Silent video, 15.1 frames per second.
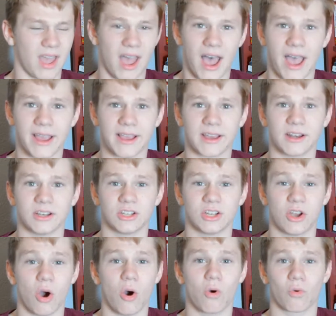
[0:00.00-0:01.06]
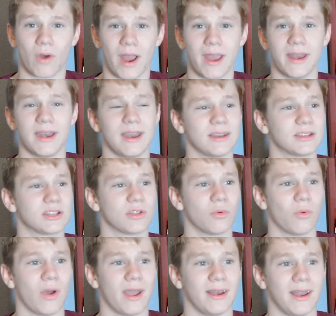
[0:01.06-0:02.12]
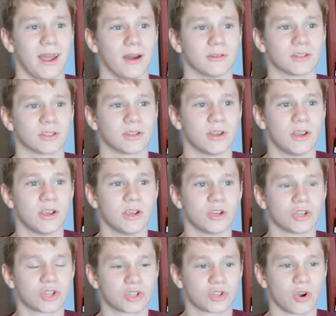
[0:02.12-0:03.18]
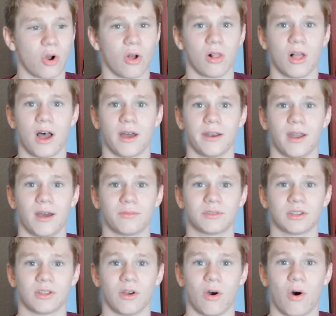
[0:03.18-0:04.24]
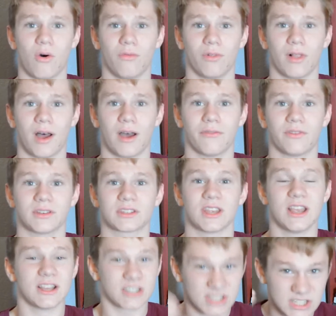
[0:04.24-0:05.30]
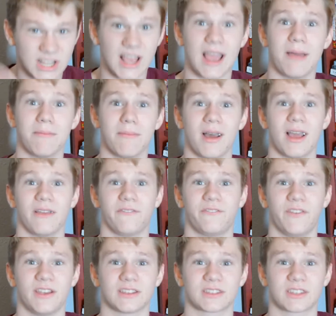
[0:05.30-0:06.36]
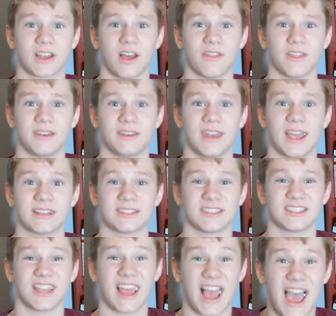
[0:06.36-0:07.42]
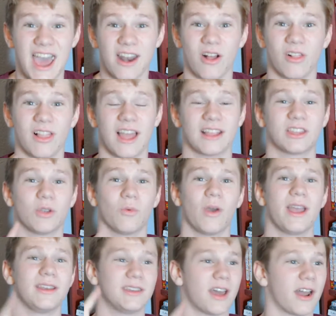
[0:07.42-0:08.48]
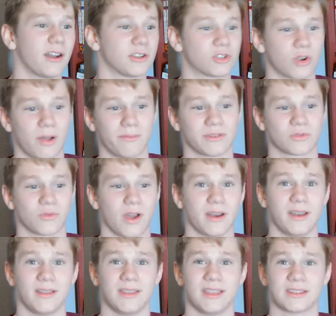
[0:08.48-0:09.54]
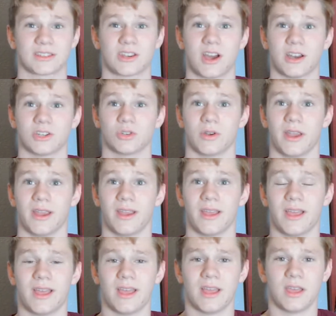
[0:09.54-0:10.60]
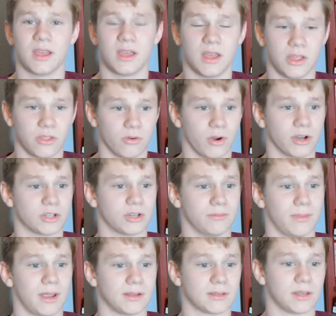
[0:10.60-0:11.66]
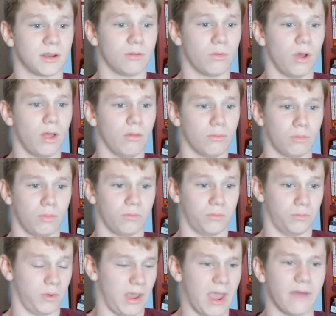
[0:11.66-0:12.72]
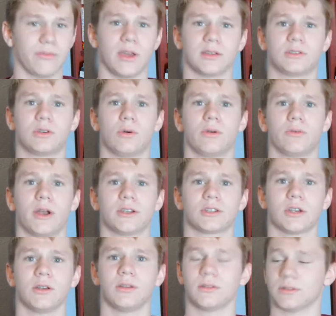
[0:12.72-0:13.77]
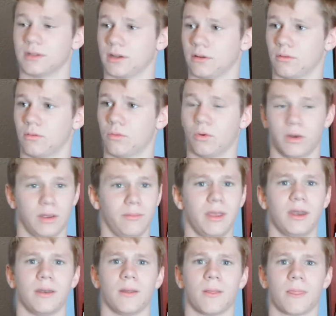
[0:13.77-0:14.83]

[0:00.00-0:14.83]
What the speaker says: I can go right into the White House, stroll on up to the Oval Office, slam my fist on the desk and say, I don't like the way Donald Trump is running this country." And the Russian man said, "Well, we have that too in Russia." He was like, "What do you mean?"